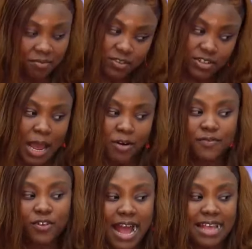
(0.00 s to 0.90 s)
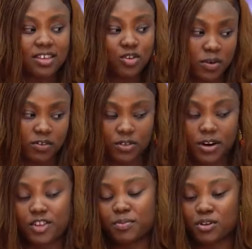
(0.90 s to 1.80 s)
because I was even going to ask you a question, I
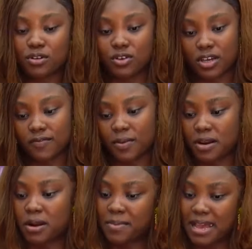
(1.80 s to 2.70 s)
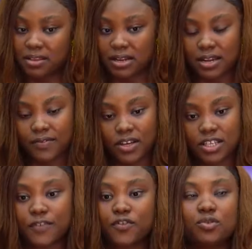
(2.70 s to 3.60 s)
wanted to be done talking first, but let me ask Alani first.
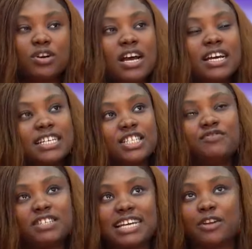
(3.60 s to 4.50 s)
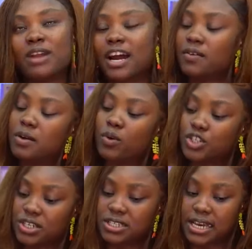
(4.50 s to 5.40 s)
If you, the reason I don't agree with what
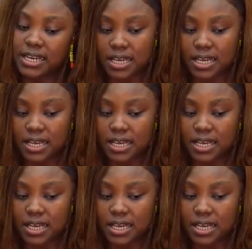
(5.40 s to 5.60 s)
you're saying